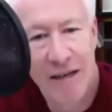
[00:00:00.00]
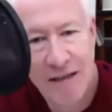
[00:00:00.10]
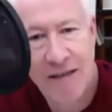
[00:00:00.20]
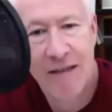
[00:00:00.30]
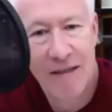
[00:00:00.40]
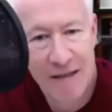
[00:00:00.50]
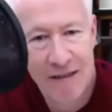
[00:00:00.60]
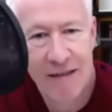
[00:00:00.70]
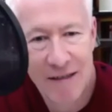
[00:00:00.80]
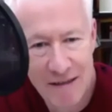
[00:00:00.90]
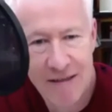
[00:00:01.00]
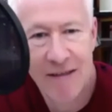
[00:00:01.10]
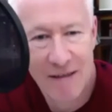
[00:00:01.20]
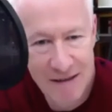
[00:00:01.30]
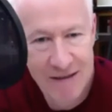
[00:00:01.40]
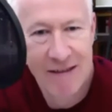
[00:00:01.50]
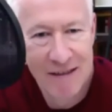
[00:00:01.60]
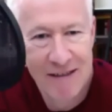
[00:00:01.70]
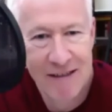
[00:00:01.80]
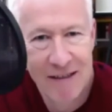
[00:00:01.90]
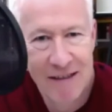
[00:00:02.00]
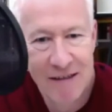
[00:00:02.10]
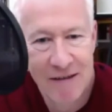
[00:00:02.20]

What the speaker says: You know, I literally had just signed to Ireland